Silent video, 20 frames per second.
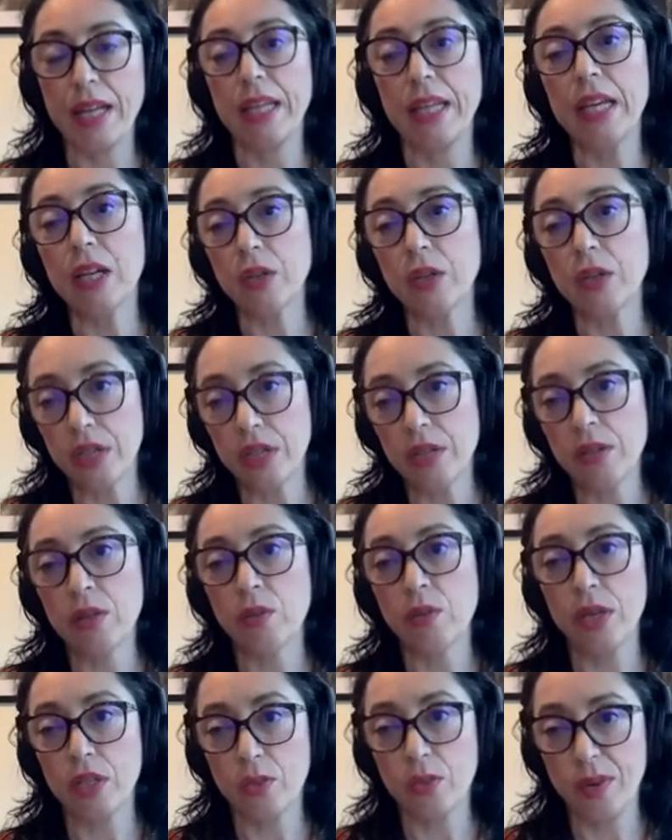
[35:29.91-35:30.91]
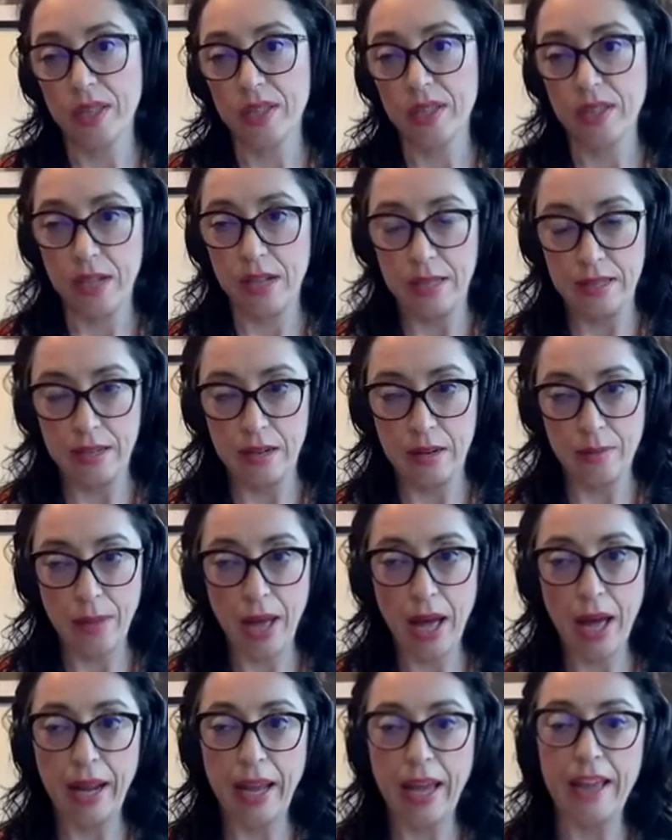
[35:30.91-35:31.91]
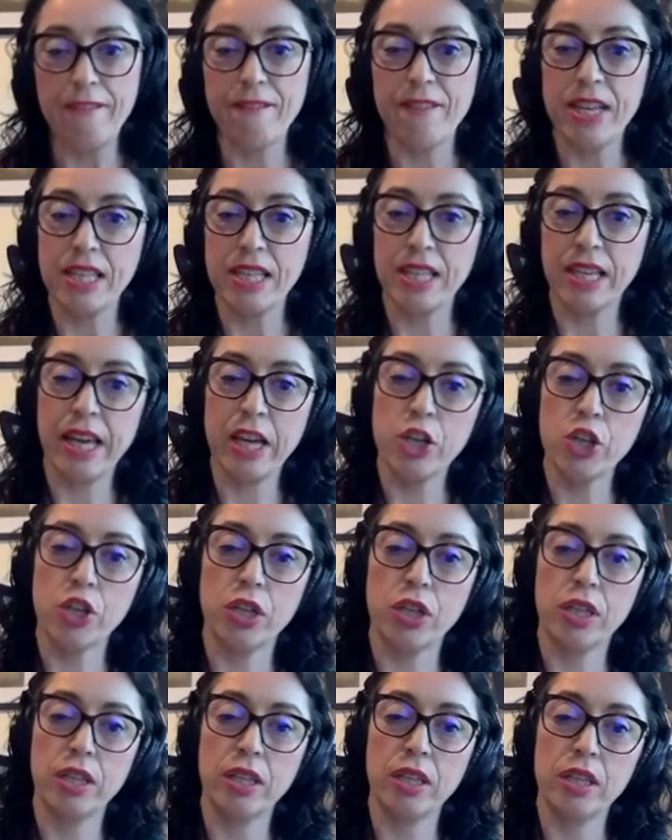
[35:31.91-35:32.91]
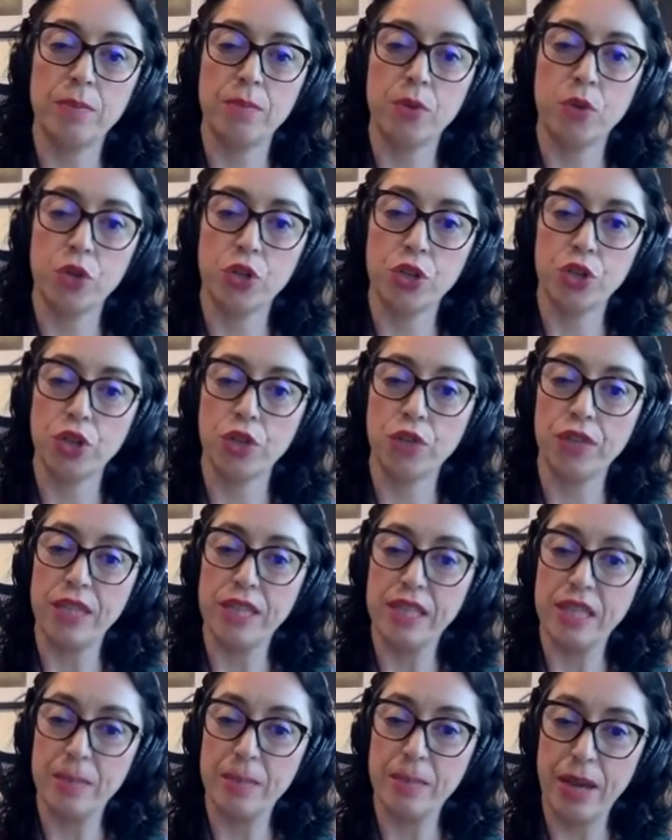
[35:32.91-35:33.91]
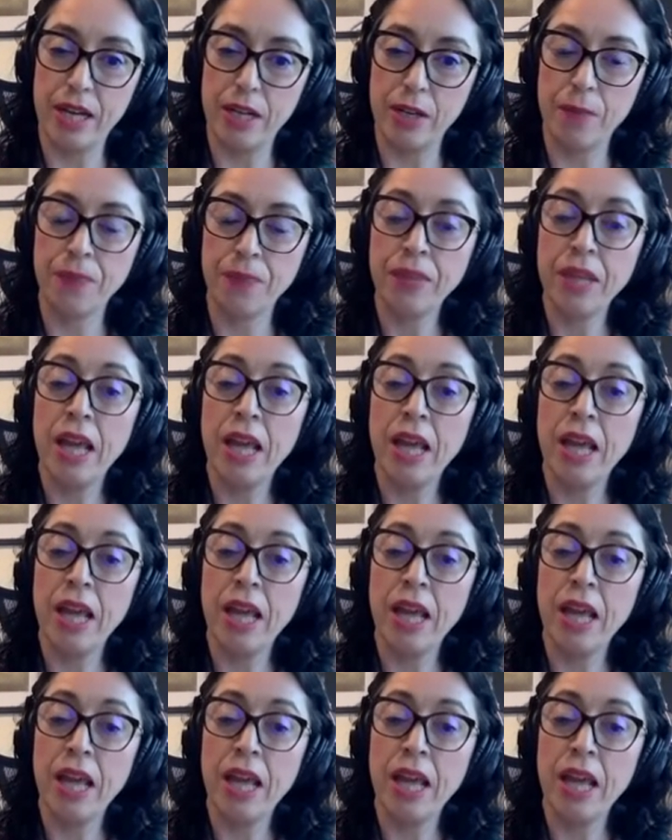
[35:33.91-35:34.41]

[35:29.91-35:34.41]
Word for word: and he continued with Soprintendenza del Mare investigation in this portion of the seabed,